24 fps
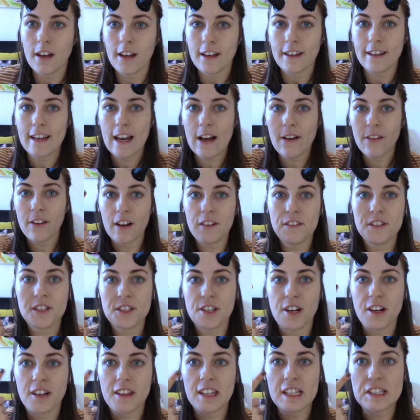Now that I've
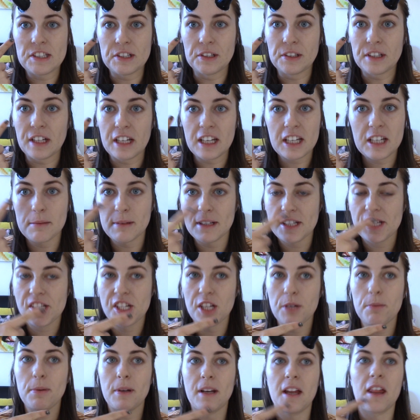stuck these on, I look a bit
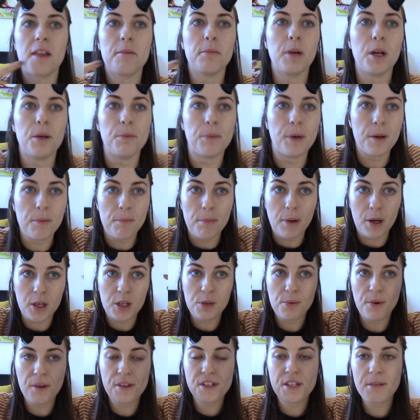stupid at the moment, but
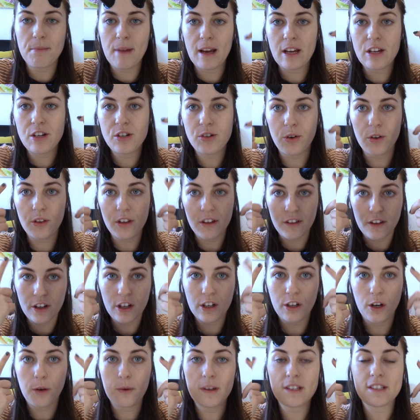you want to make sure that the
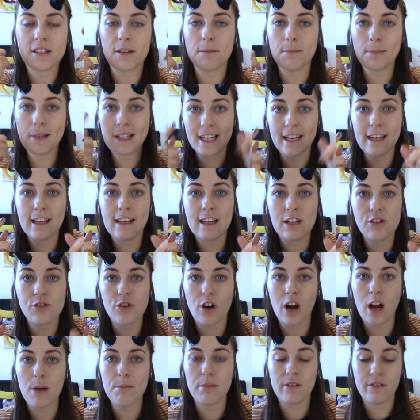glue is completely
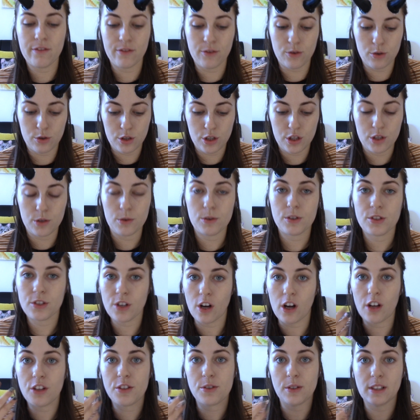dry before you
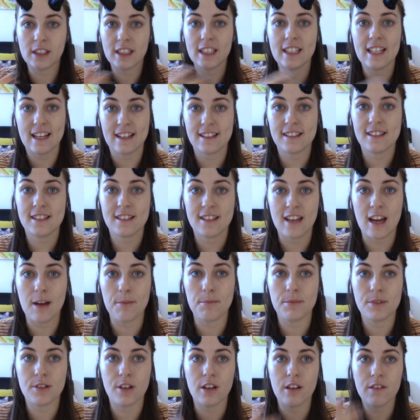start doing the next
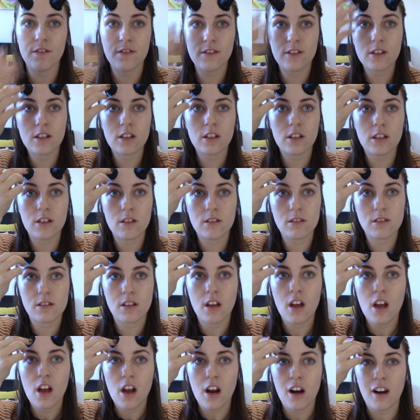step. So if you can use
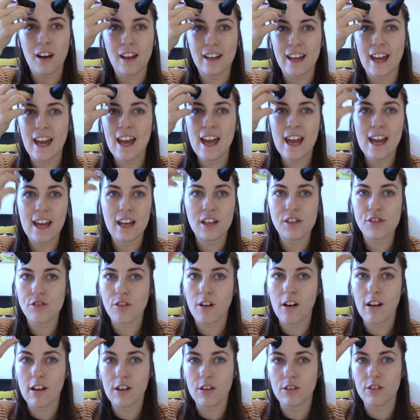like a
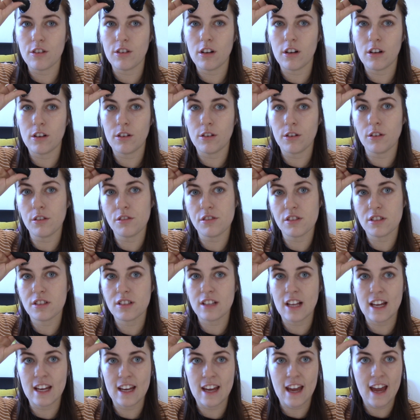hairdryer or just
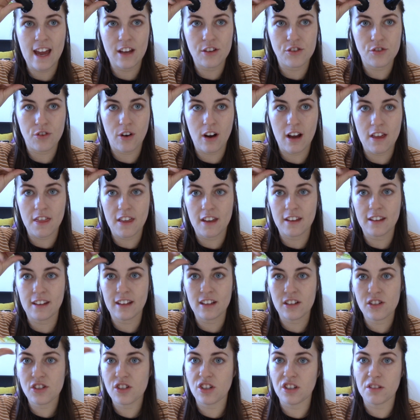let it air dry, then
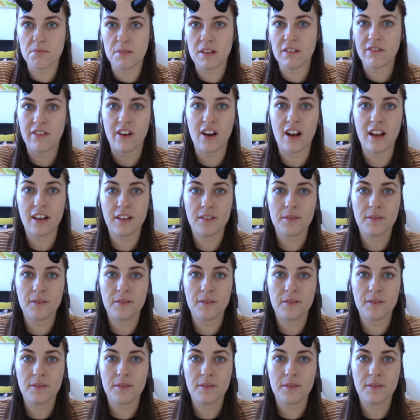it should be fine.